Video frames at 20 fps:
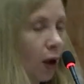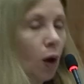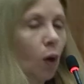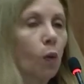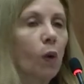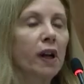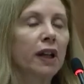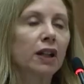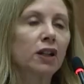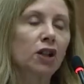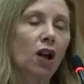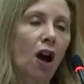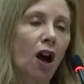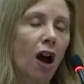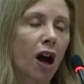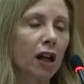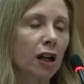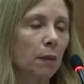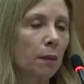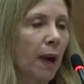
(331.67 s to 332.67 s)
want to
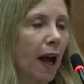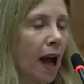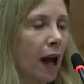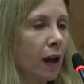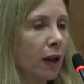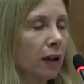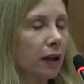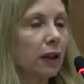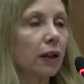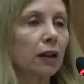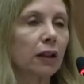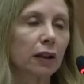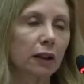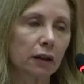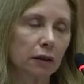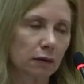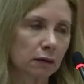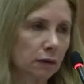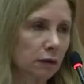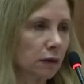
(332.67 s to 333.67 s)
talk about
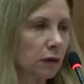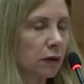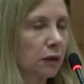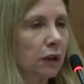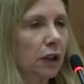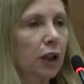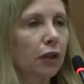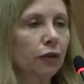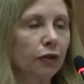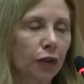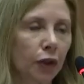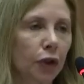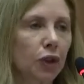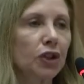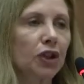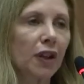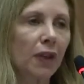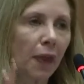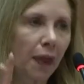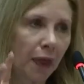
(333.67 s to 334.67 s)

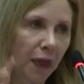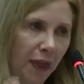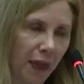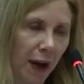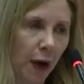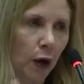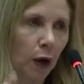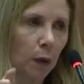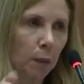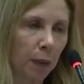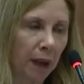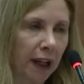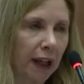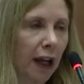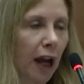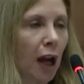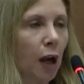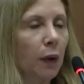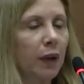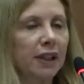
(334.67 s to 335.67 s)
conversion therapy.
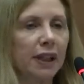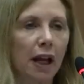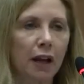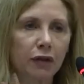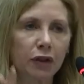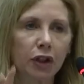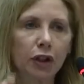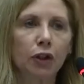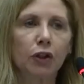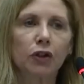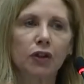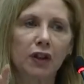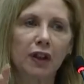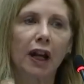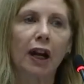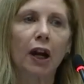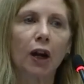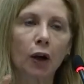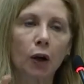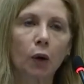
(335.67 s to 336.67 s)
I always have to use
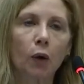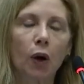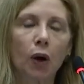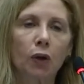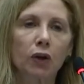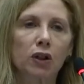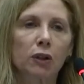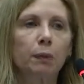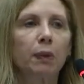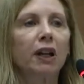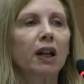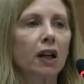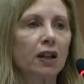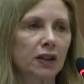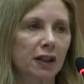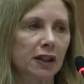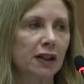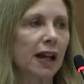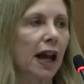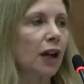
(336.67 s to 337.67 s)
the air quotes
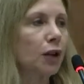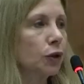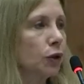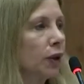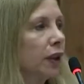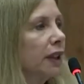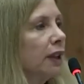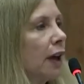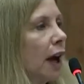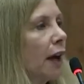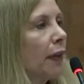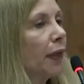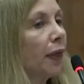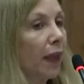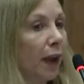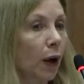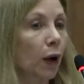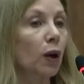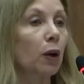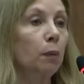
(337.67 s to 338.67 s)
because it's actually not
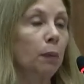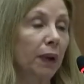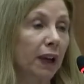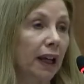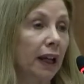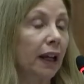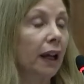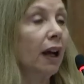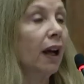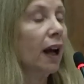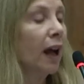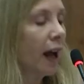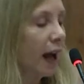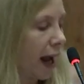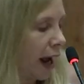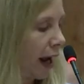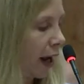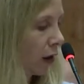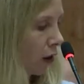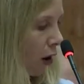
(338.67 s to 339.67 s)
therapy
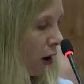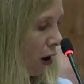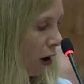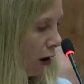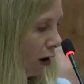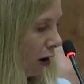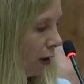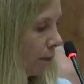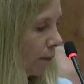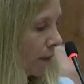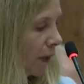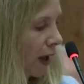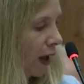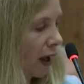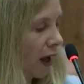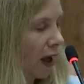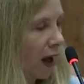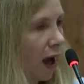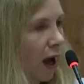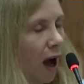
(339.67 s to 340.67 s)
at all.
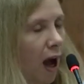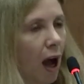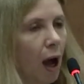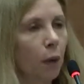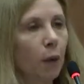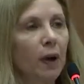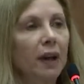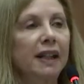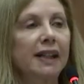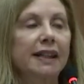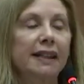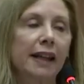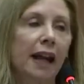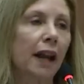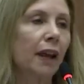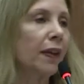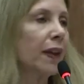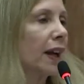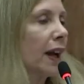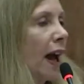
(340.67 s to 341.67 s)
I want to
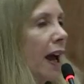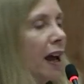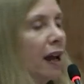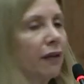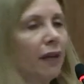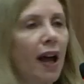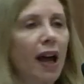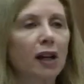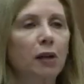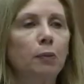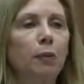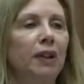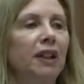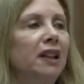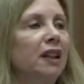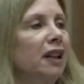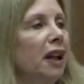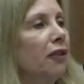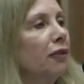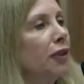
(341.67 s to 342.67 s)
say that I have had a
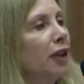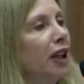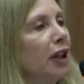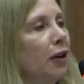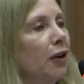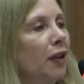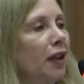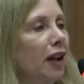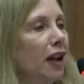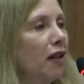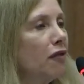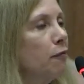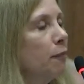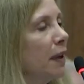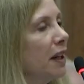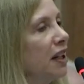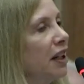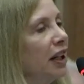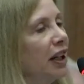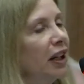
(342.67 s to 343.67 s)
bill every year that I've
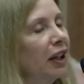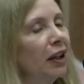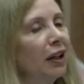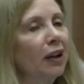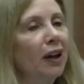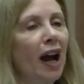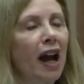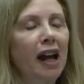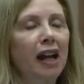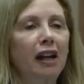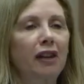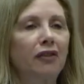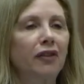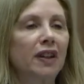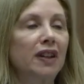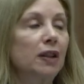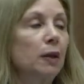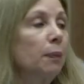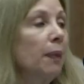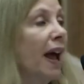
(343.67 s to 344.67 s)
been here. I have
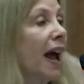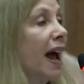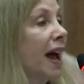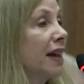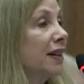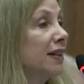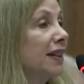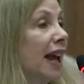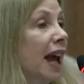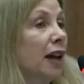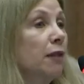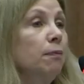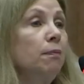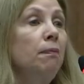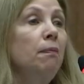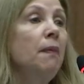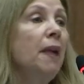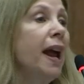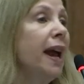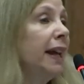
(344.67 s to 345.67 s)
in the past had
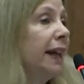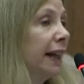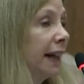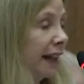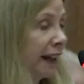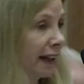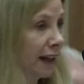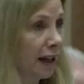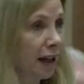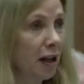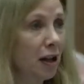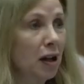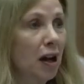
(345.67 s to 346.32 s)
many